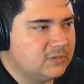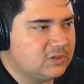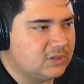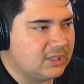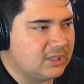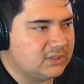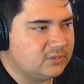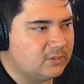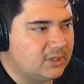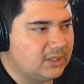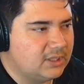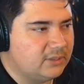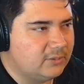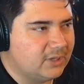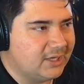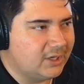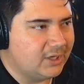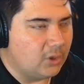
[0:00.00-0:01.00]
So that's why
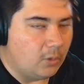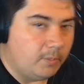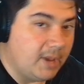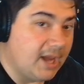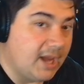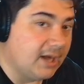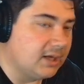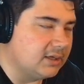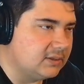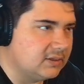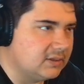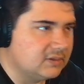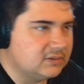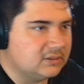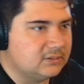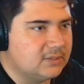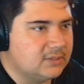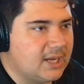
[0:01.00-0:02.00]
when I go back, it
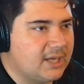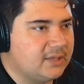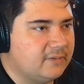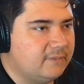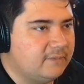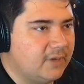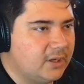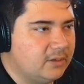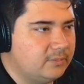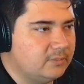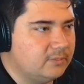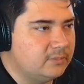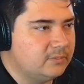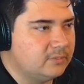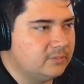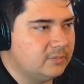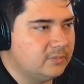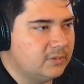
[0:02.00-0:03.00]
doesn't activate
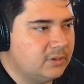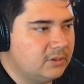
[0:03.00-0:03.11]
them.